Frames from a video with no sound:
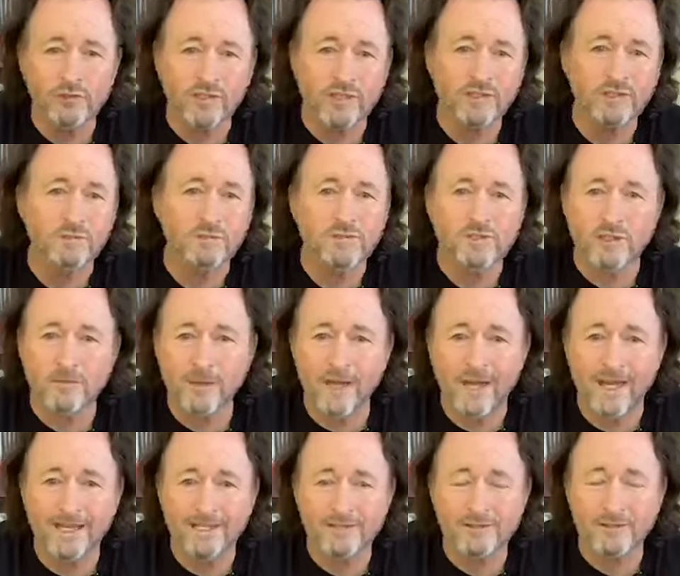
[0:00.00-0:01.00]
Systems
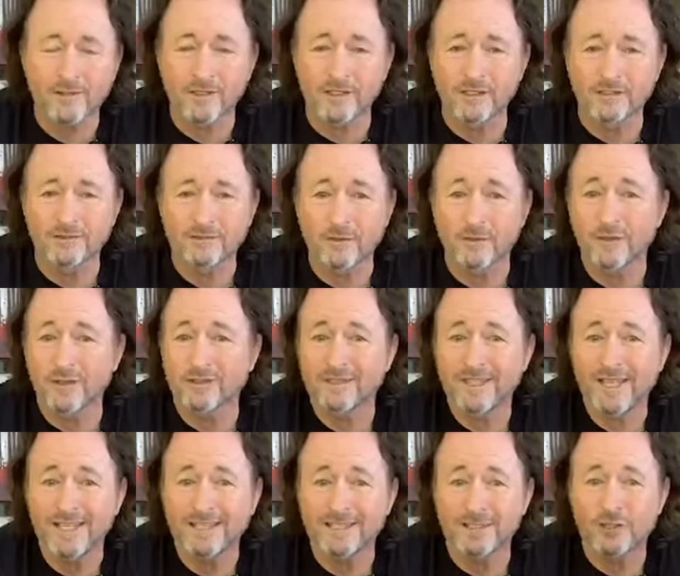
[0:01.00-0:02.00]
Commands so they
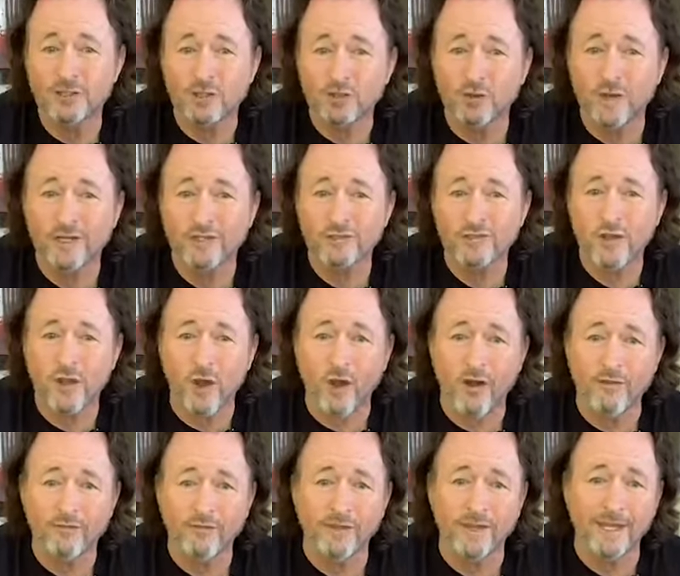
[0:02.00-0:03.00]
take the stress
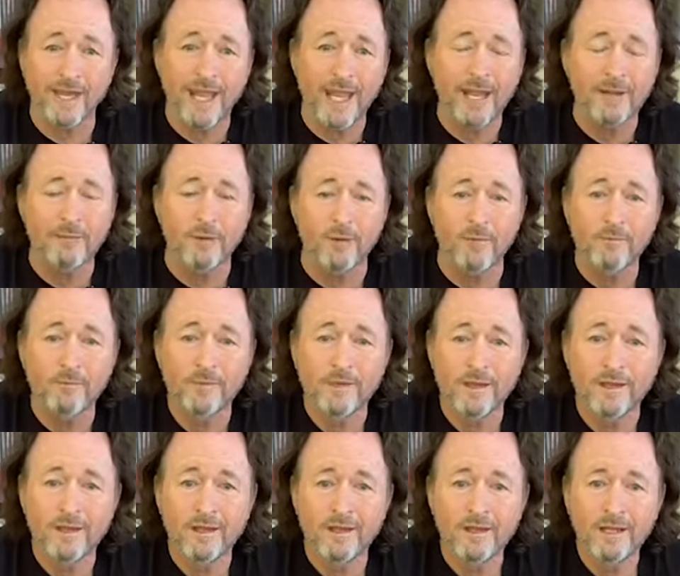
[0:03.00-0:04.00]
off of the animal
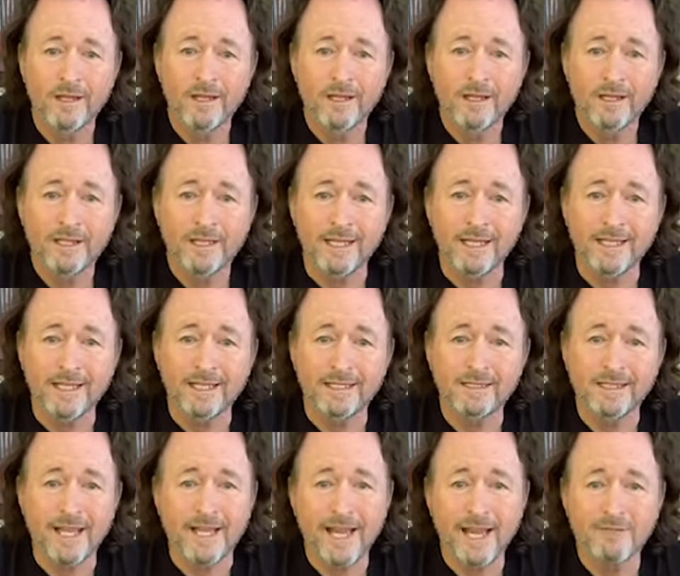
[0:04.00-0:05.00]

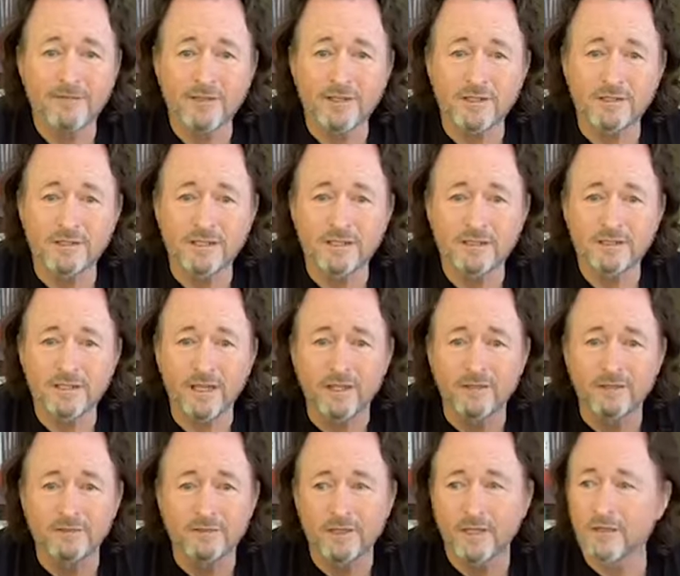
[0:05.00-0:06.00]
and not have to
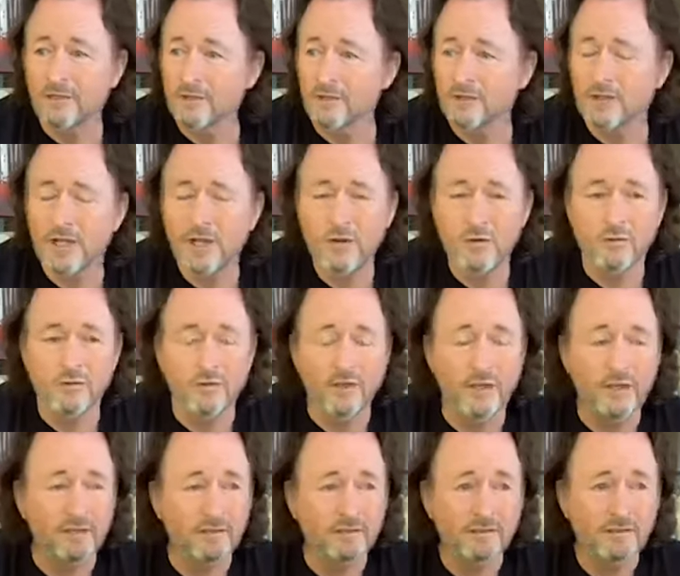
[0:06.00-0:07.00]
undergo
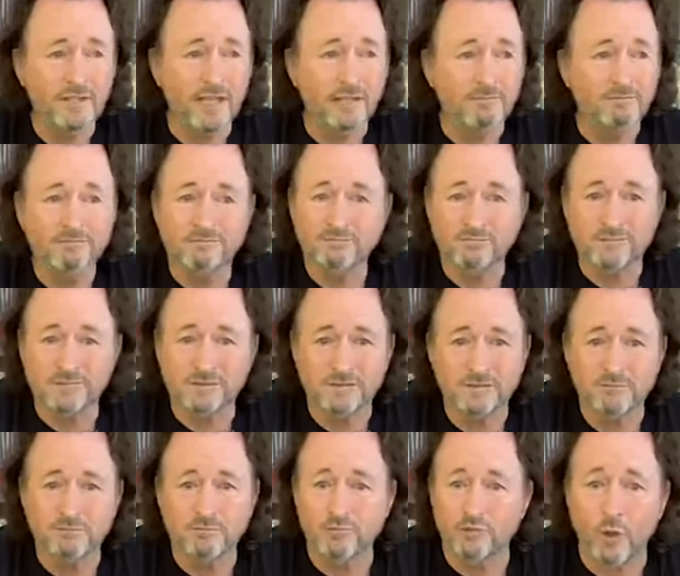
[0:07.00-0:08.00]
that
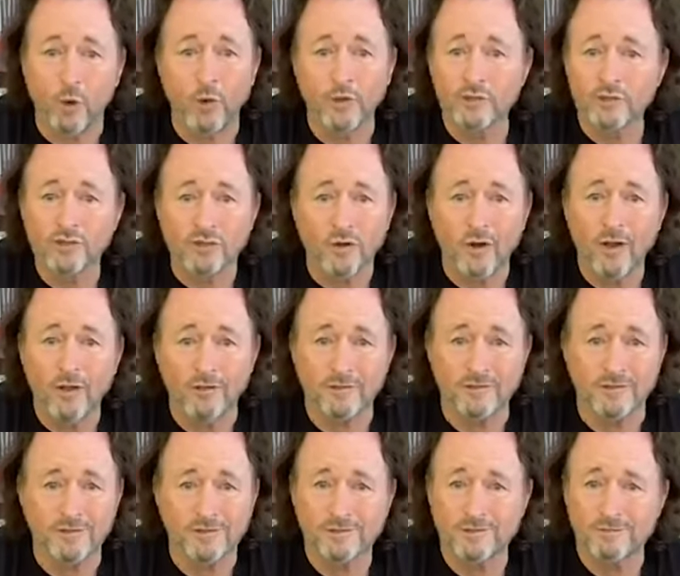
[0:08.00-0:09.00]
drawing
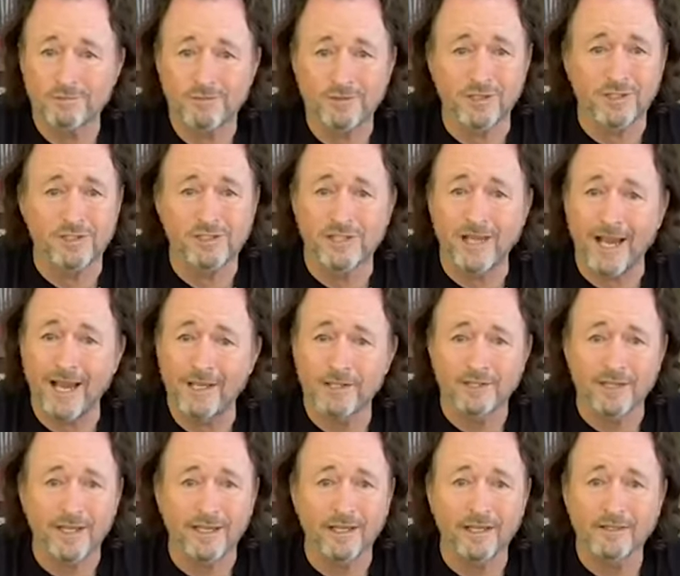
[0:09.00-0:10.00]
straws and 6
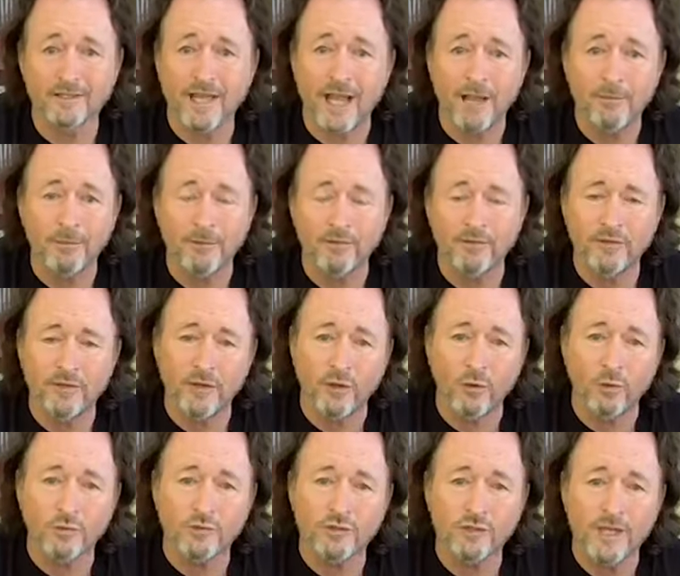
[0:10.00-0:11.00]
guys laying on top of you to
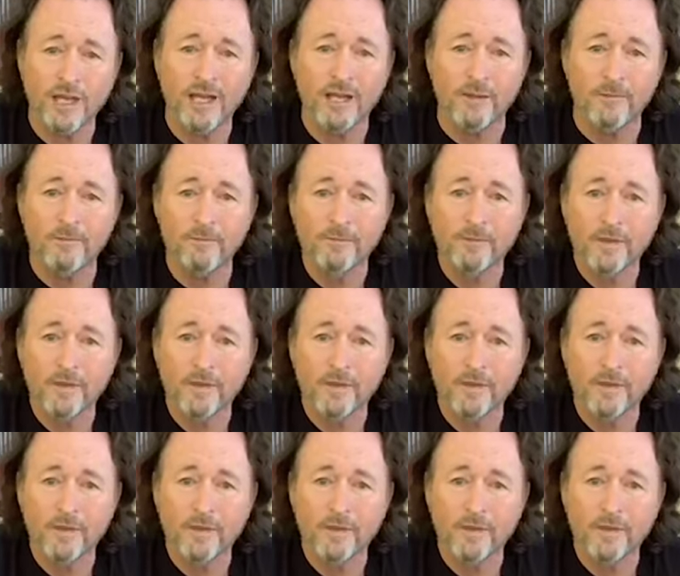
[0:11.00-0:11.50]
hold you down.